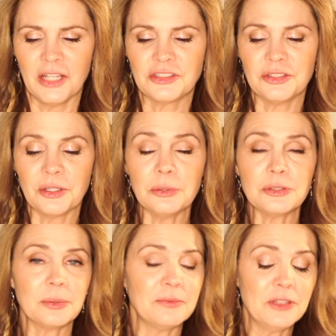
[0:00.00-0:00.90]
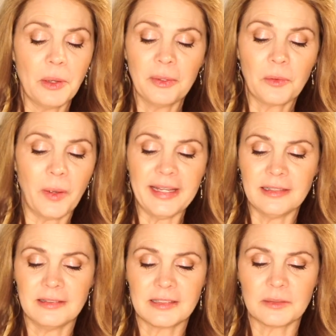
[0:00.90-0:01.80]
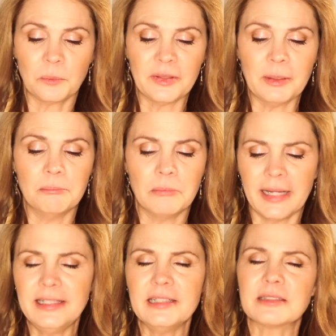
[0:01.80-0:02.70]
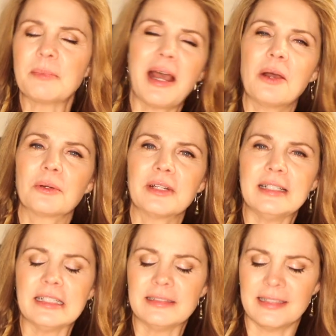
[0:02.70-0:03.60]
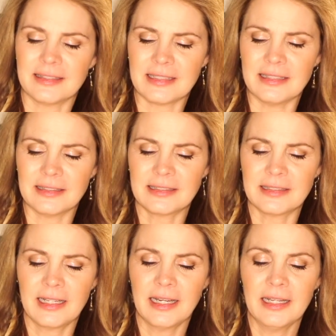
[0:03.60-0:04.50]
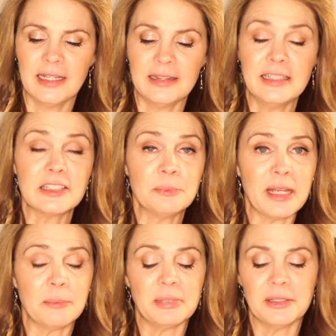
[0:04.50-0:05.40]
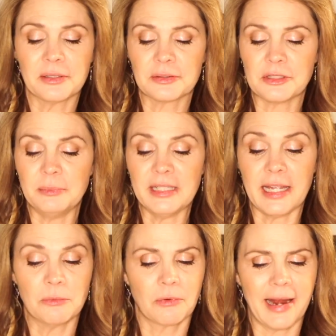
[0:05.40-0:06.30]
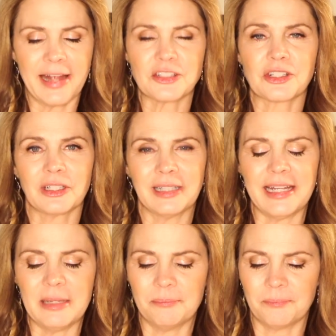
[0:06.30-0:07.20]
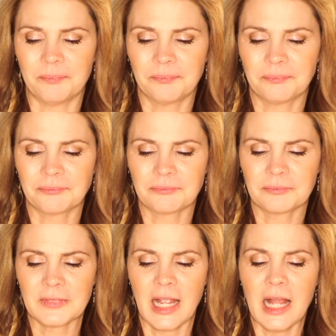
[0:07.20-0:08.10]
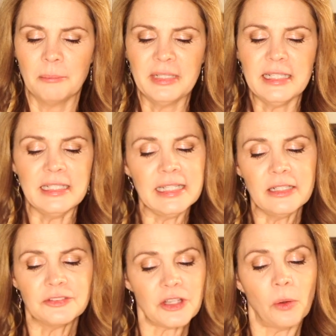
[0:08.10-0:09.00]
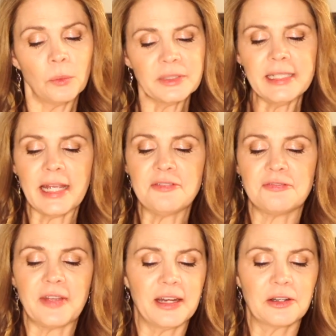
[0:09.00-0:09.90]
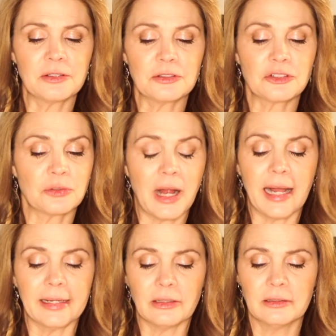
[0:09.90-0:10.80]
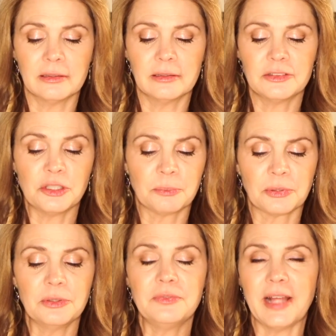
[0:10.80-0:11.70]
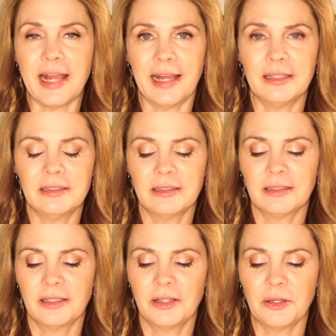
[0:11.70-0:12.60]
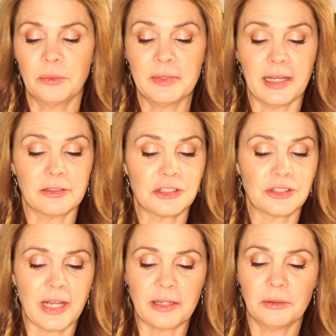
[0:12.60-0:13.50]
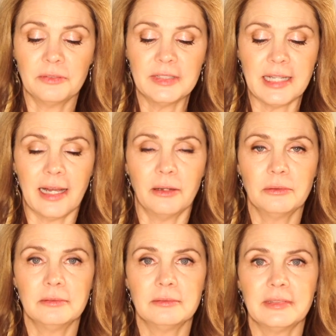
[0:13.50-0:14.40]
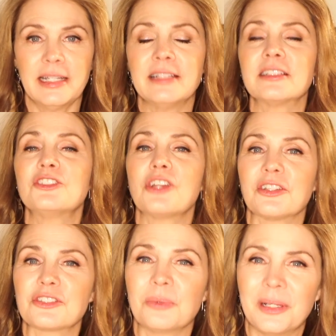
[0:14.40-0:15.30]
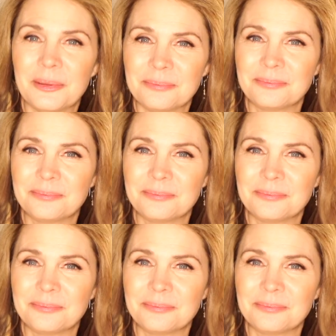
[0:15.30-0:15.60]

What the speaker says: To those who have no acquaintance with the mightiest power in existence, this may appear to be a rash claim. But it needs only a fair trial to prove that, without a shadow of a doubt, it's a just one.